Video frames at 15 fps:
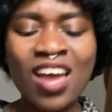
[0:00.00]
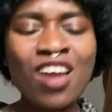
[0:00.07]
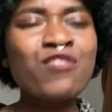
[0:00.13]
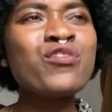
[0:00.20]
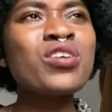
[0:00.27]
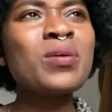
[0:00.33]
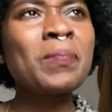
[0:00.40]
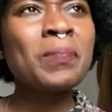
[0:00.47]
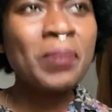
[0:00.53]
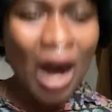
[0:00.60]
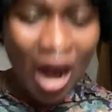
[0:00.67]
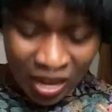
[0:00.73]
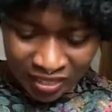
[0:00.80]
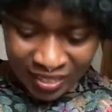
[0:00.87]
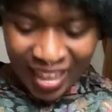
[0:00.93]
every
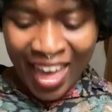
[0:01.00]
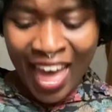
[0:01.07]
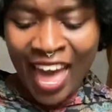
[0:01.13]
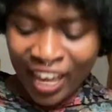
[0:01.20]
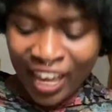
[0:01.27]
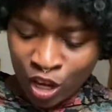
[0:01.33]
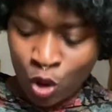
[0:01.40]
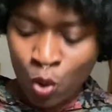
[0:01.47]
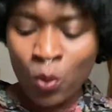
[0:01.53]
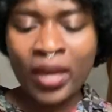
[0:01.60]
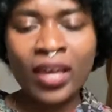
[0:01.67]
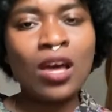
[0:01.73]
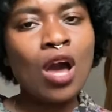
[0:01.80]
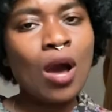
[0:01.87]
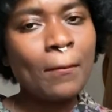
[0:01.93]
pun
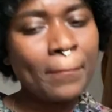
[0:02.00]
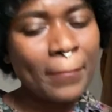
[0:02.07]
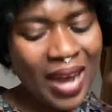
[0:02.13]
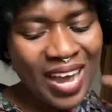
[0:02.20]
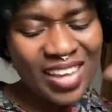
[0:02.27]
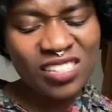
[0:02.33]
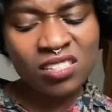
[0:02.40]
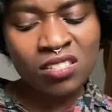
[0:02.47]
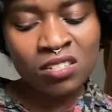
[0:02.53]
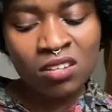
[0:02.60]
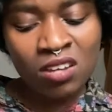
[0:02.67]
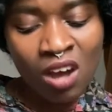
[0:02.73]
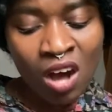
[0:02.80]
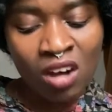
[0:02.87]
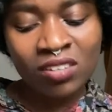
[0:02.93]
echoing my
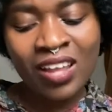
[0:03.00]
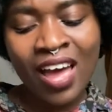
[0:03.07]
skull,